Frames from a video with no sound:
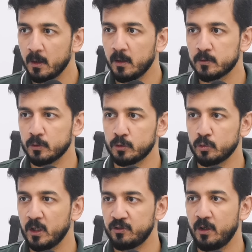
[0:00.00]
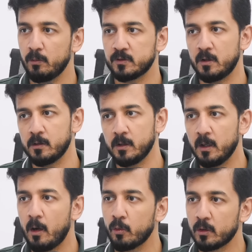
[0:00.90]
so to achieve a certain
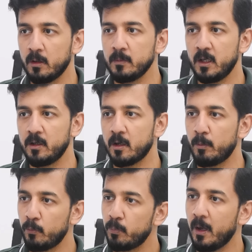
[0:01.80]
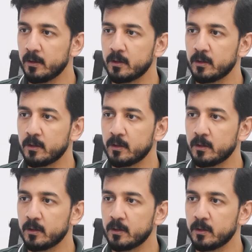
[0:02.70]
outcome in terms of plant